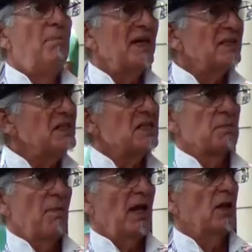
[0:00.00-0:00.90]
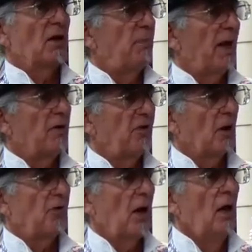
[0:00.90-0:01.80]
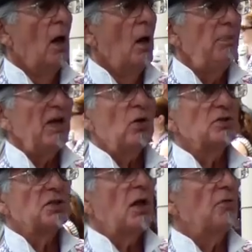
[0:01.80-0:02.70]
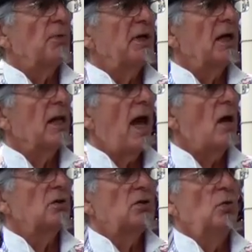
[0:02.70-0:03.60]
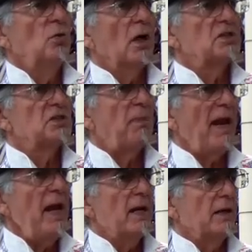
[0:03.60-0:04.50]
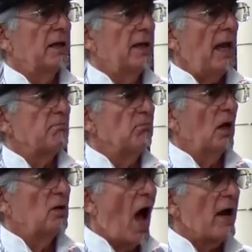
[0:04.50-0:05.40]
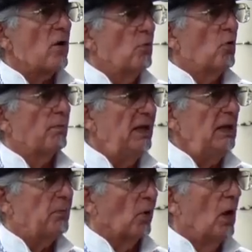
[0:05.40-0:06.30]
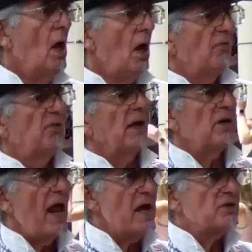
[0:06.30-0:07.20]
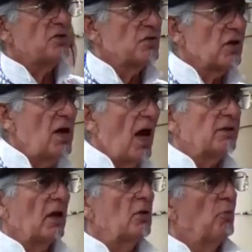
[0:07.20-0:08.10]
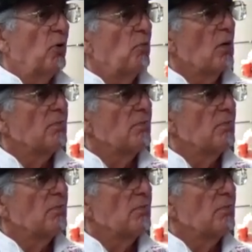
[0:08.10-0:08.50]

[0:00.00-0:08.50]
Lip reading: Businessmen that have benefited from it. Because they've been allowed to expand and hire more people. If their taxes are cut, they can put more